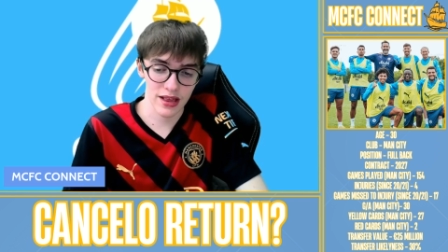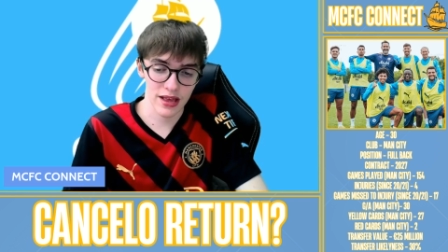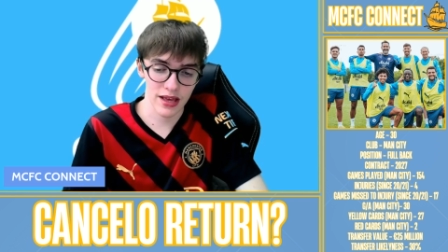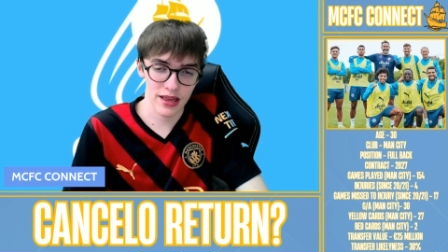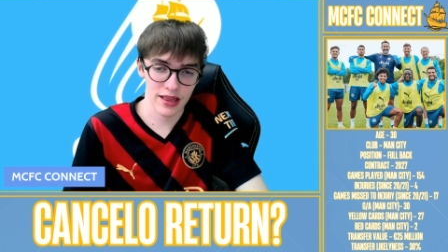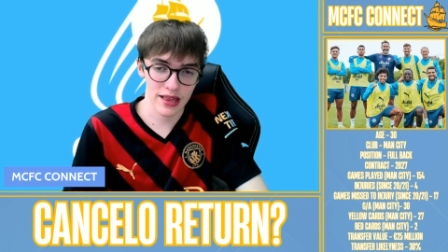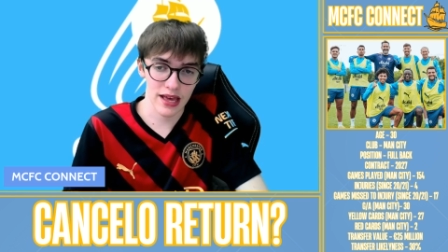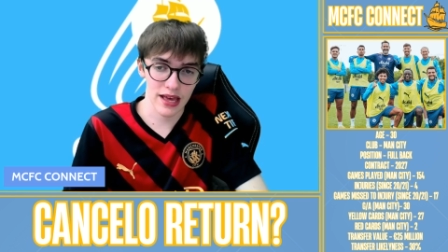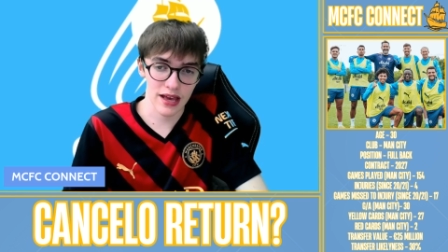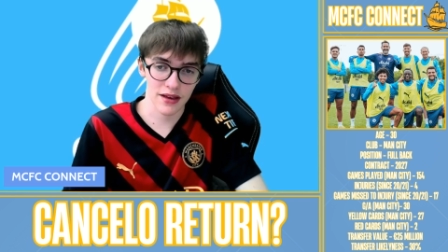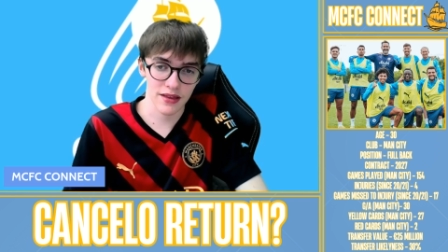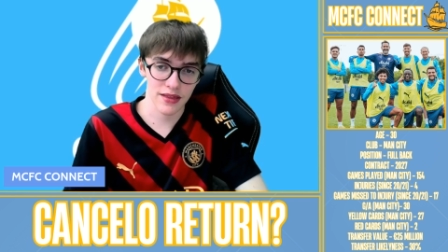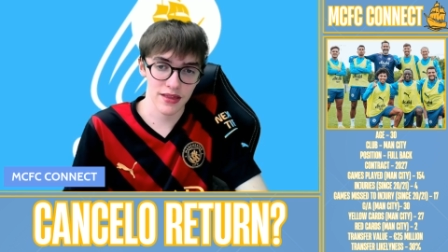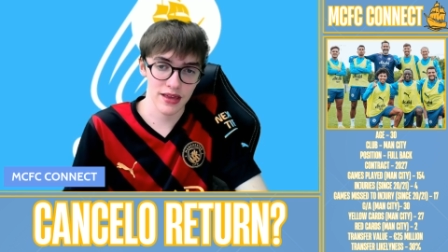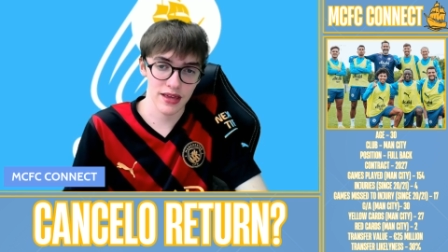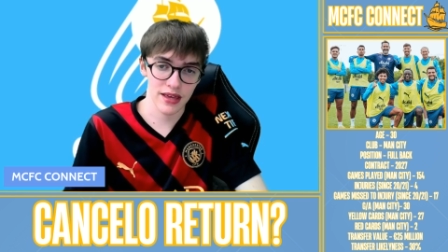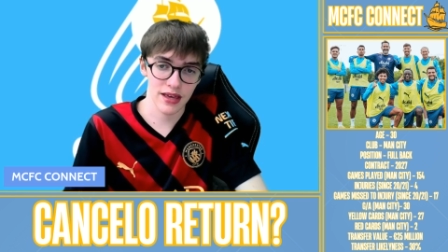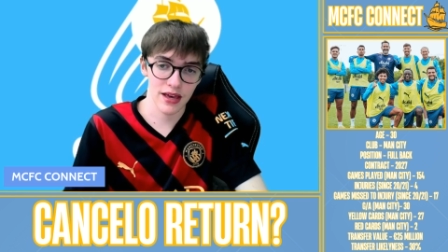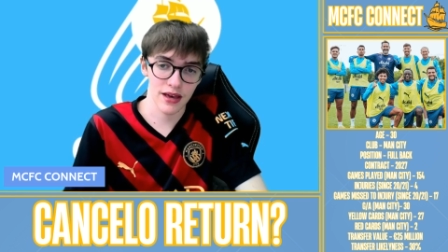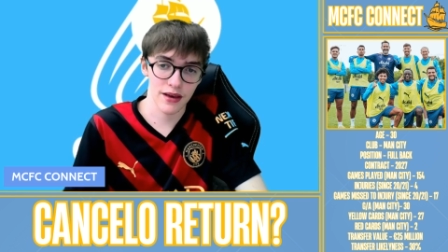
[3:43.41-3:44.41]

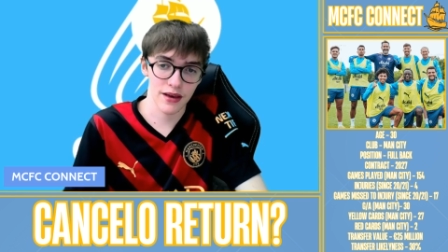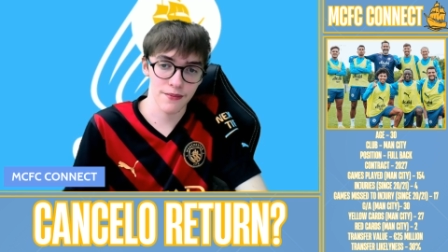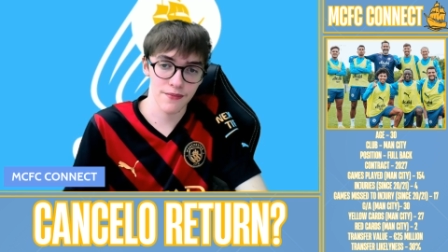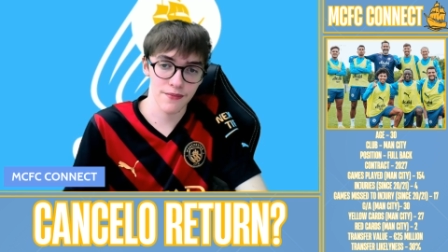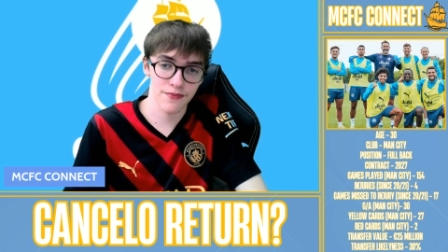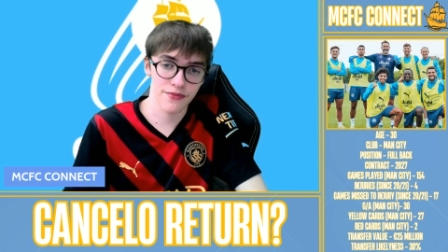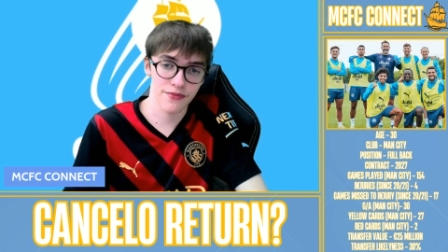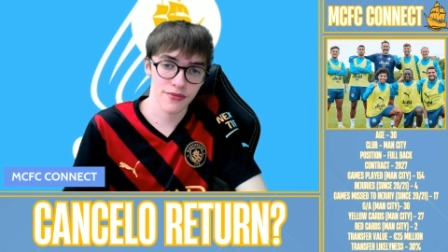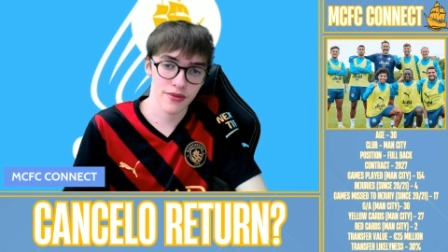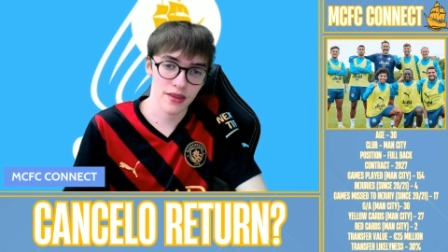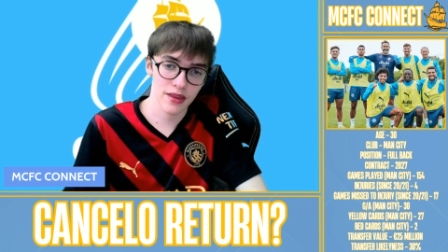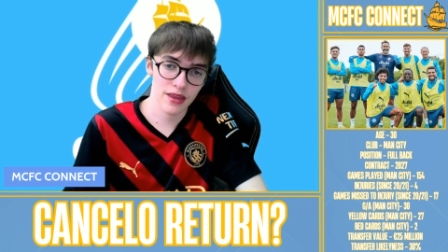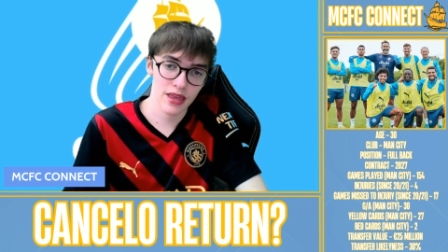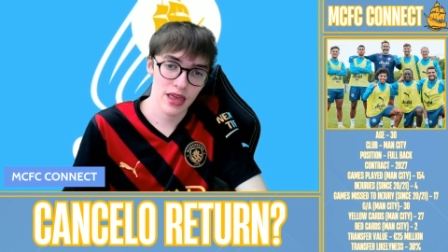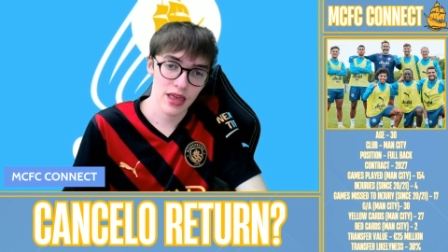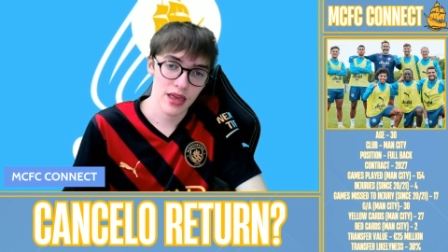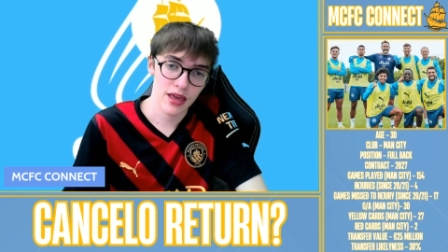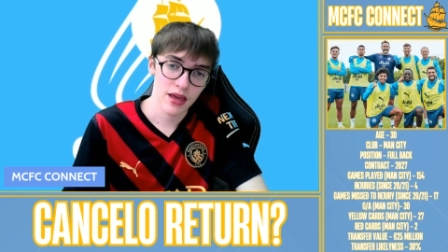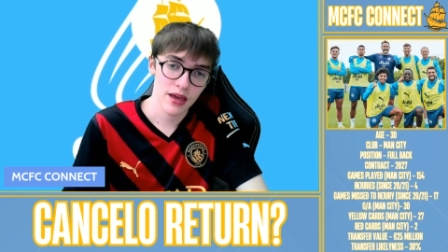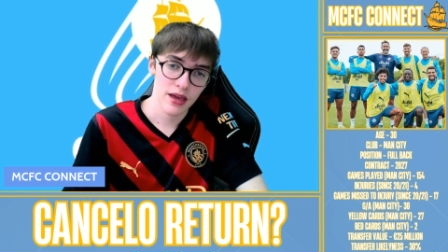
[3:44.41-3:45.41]
exactly um,
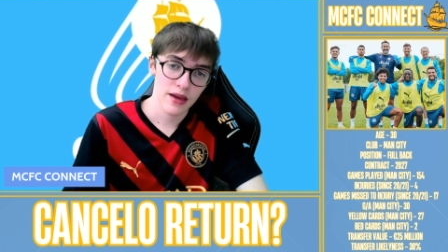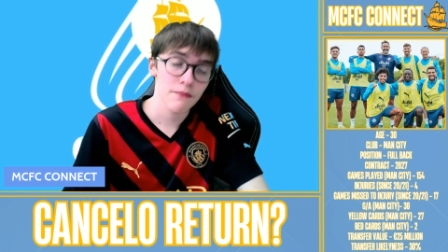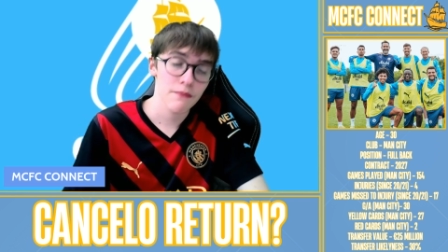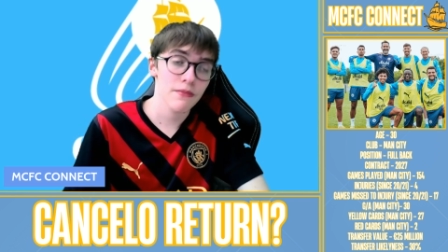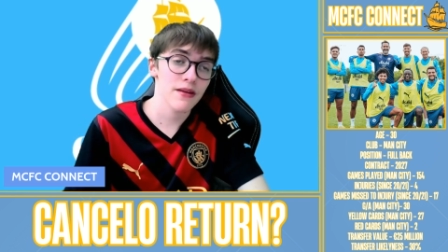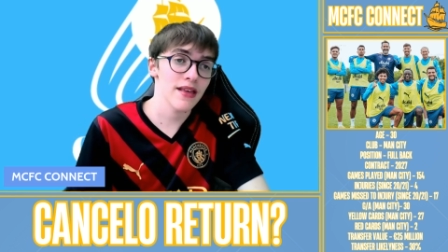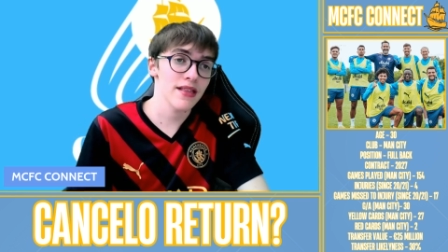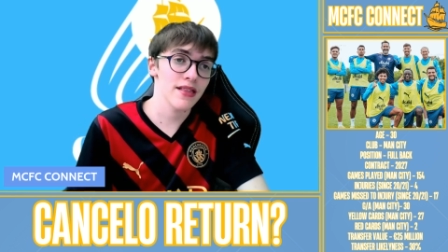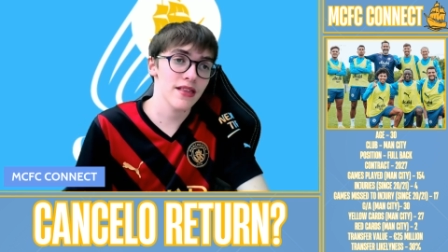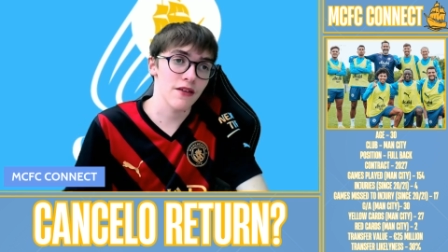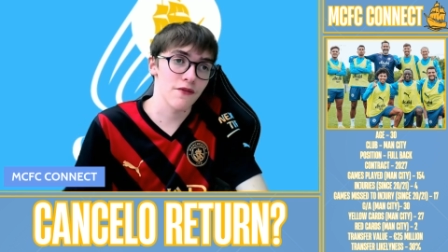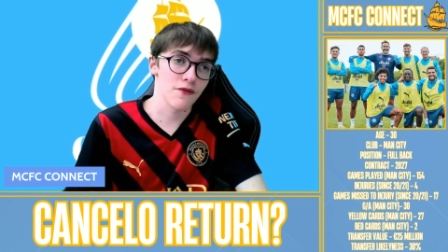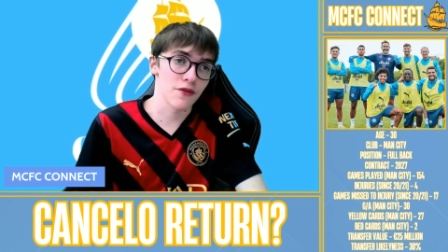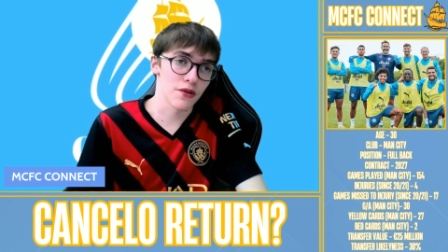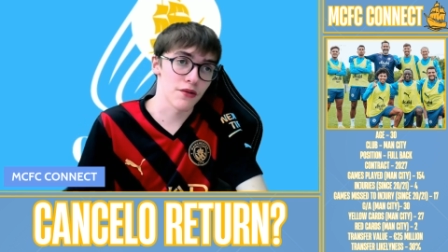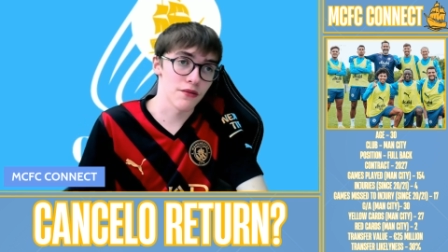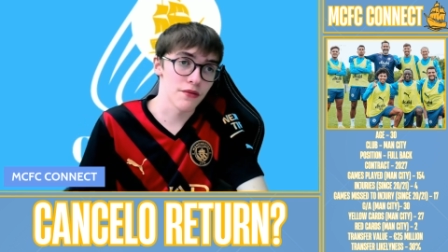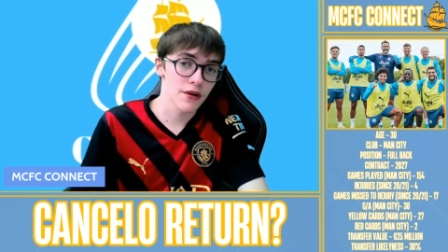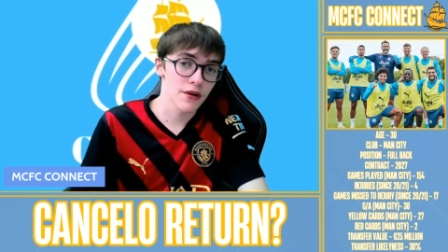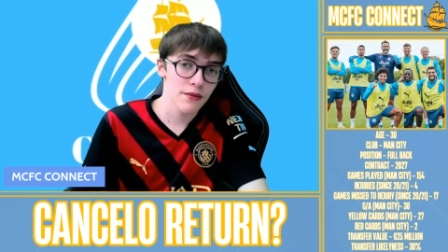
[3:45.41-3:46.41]

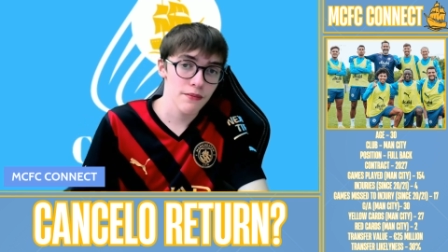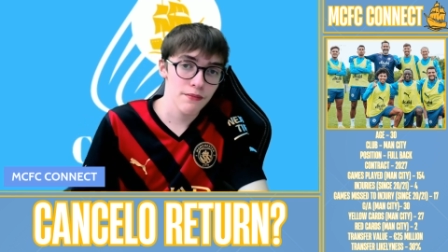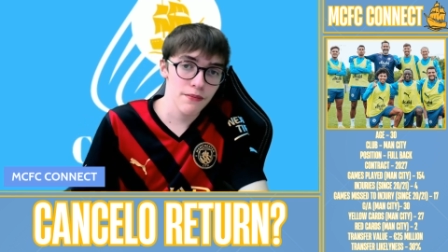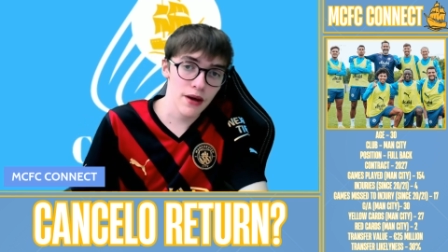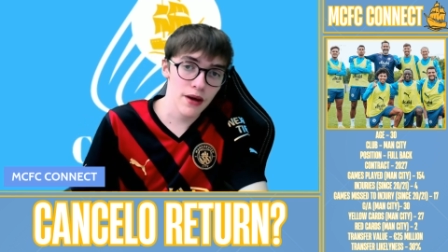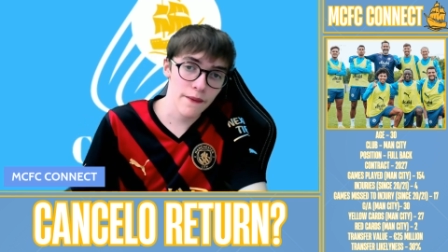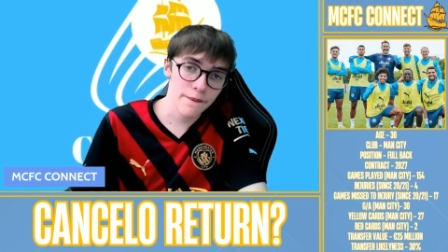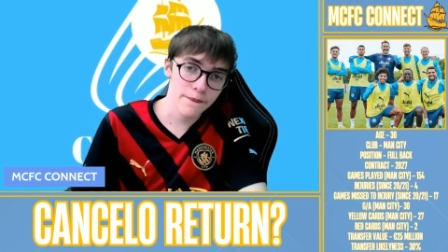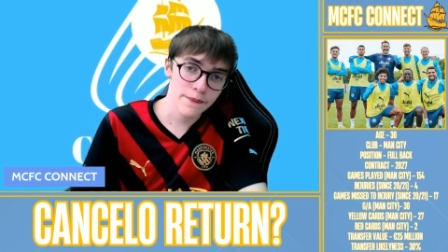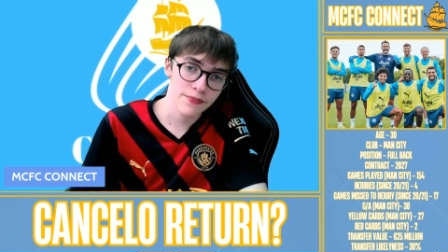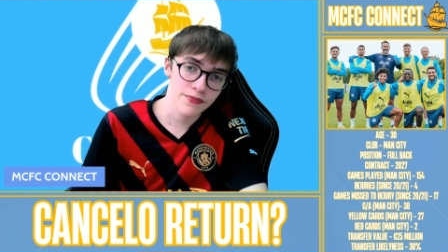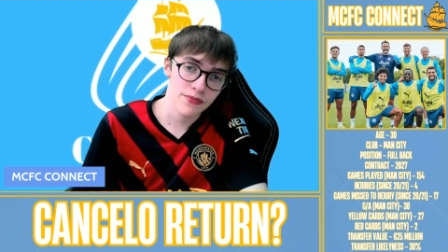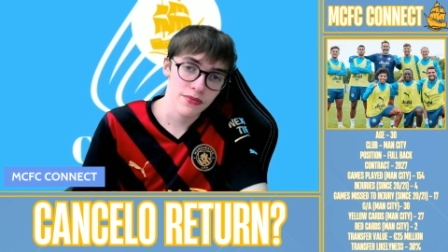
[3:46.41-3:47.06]
plentiful, but